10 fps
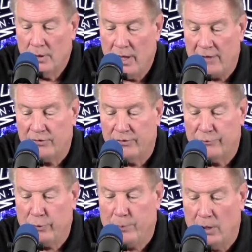After the
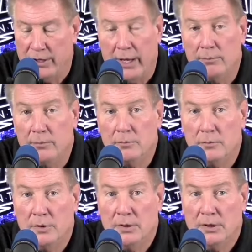football game,
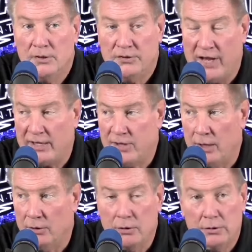Zach
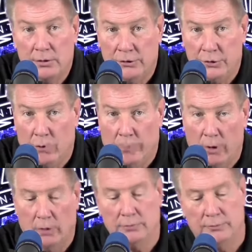Taylor, Joe
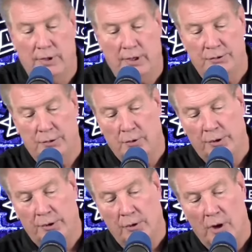Burrow, as they're
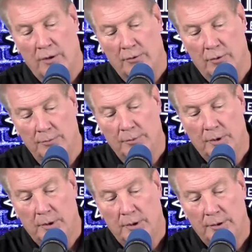going in the locker room,
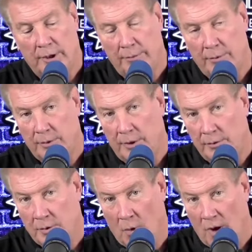they
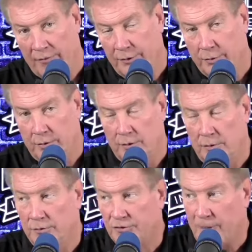go off into a
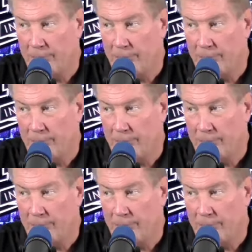little separate